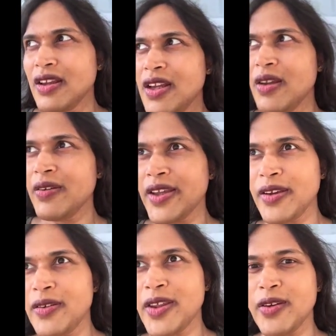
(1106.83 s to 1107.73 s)
Anyway,
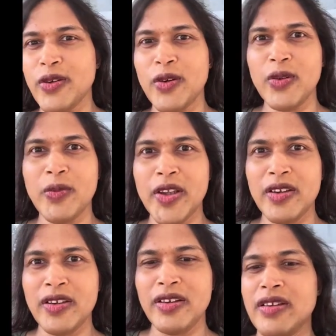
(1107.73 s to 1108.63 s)
going home
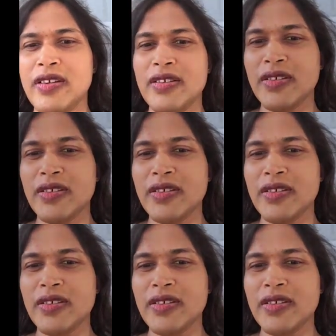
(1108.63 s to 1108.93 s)
and